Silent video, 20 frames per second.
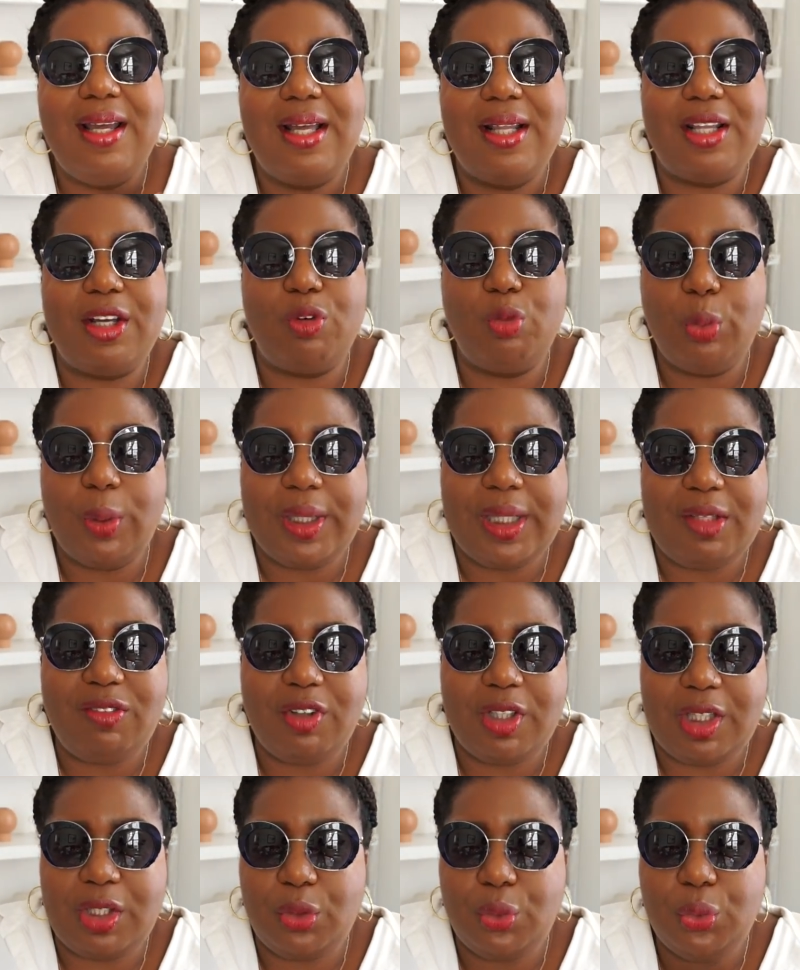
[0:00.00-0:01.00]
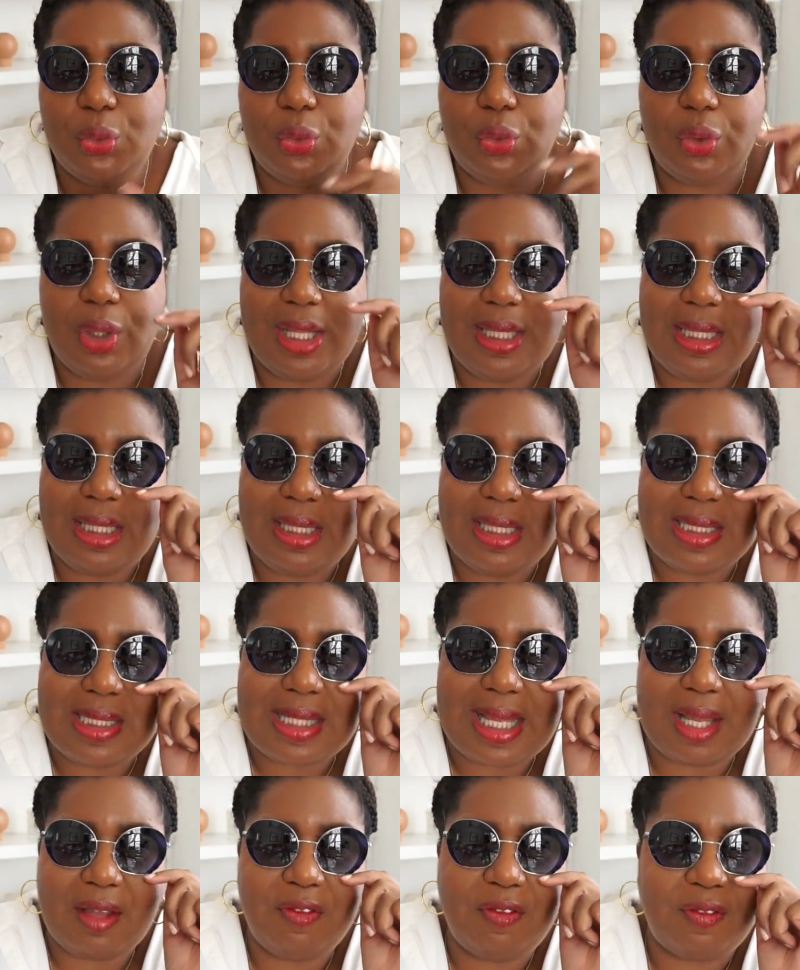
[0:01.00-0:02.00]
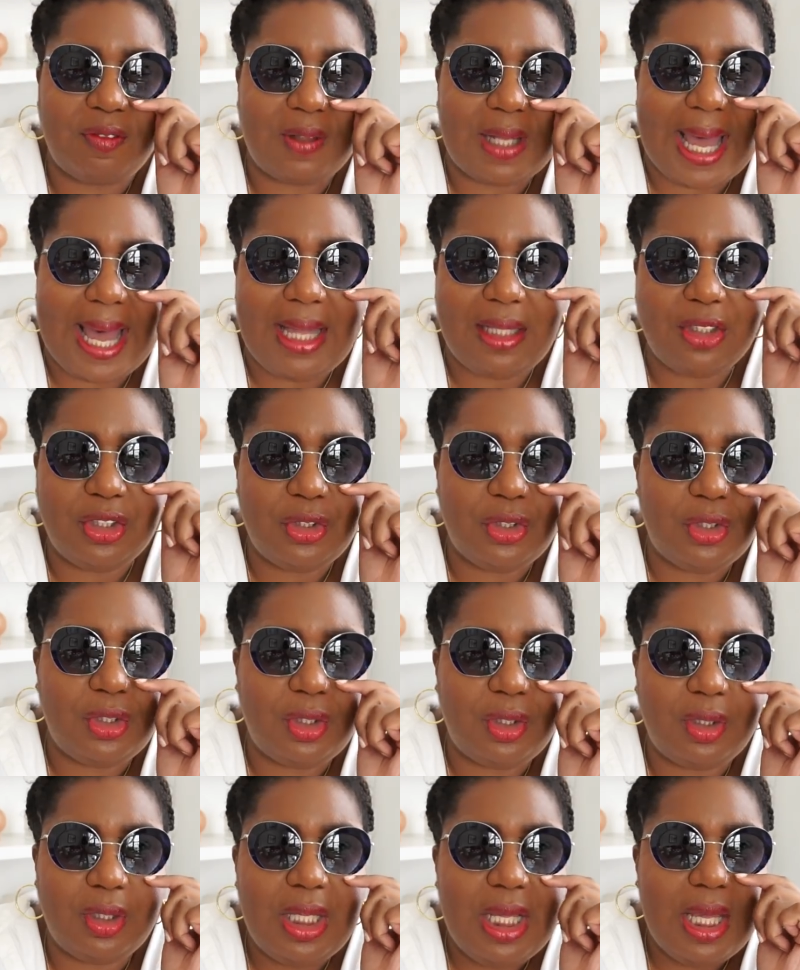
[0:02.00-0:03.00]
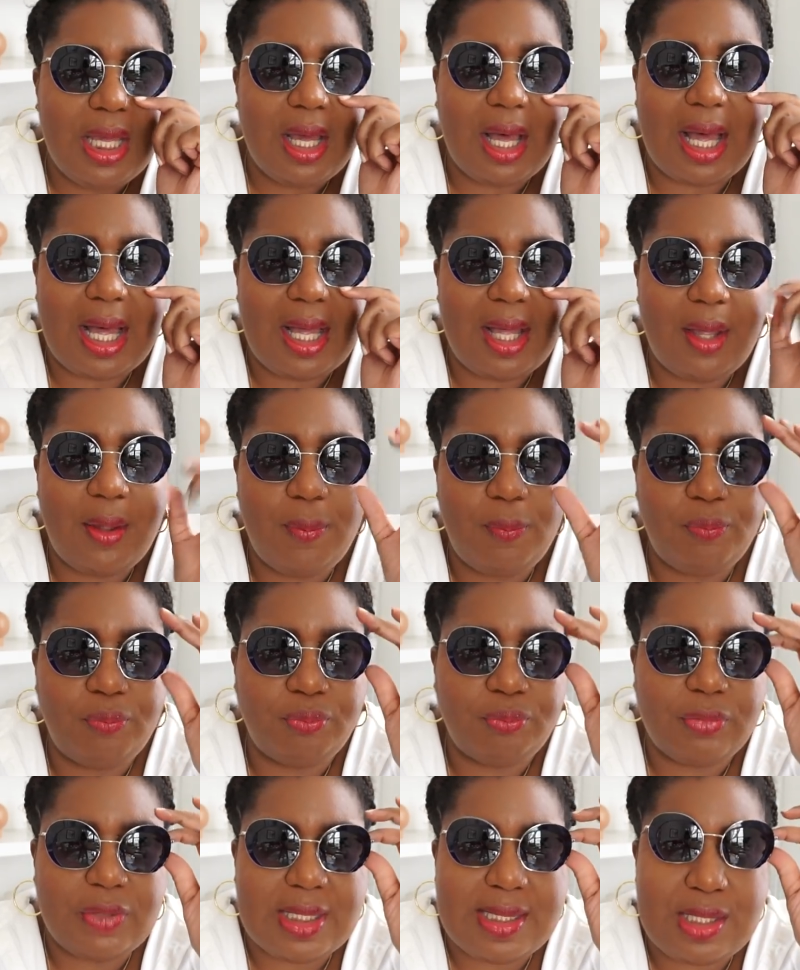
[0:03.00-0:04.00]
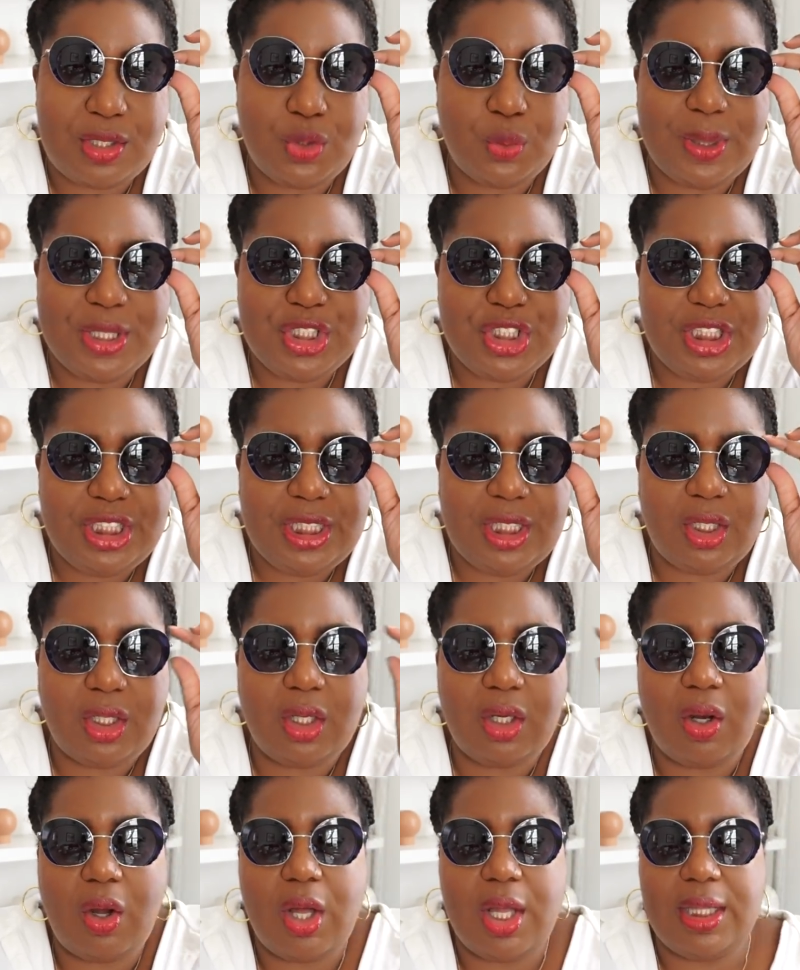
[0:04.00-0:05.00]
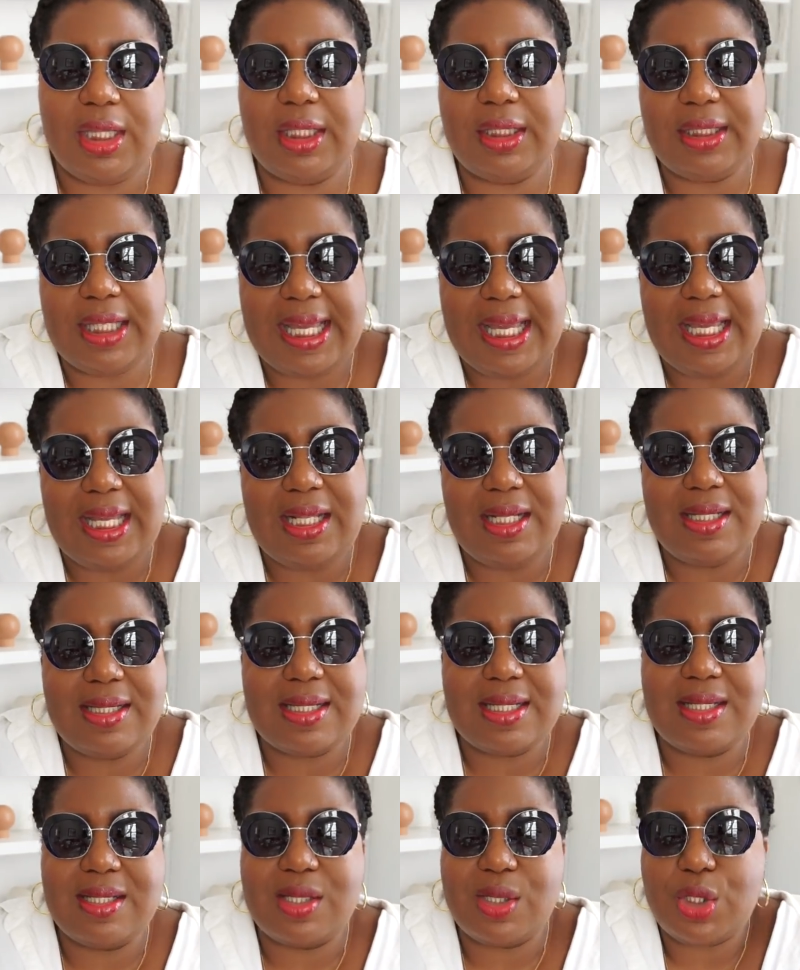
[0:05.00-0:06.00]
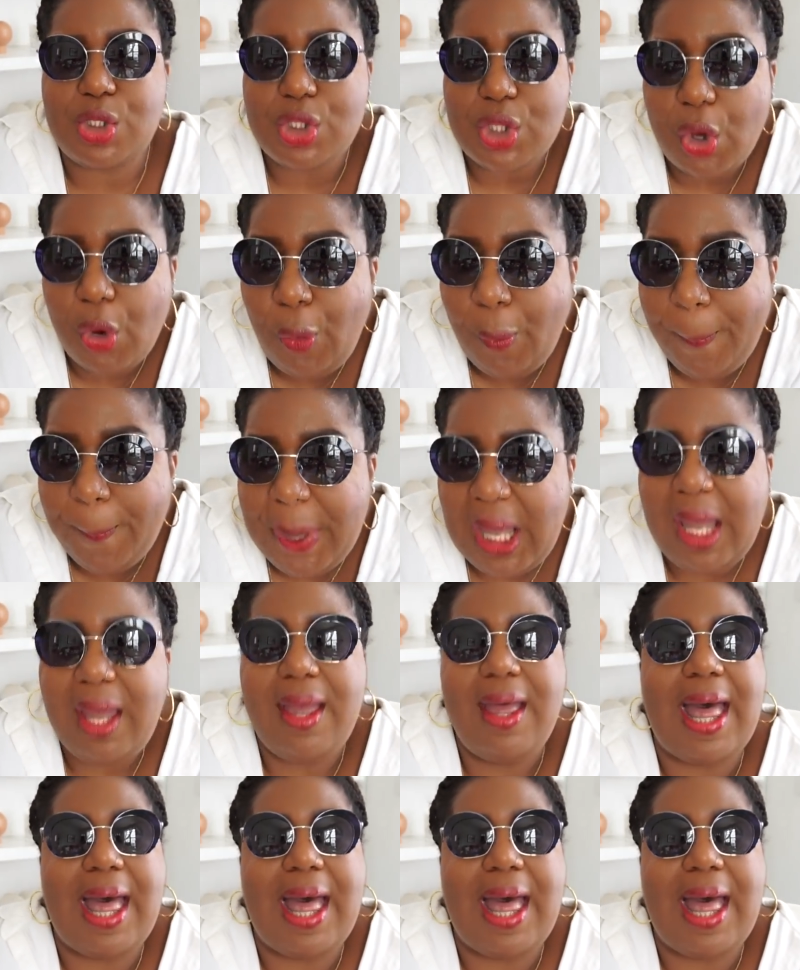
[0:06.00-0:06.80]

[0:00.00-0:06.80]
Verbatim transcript: They're really, really cool. And then this like flat little um, situation here on the lens is dope.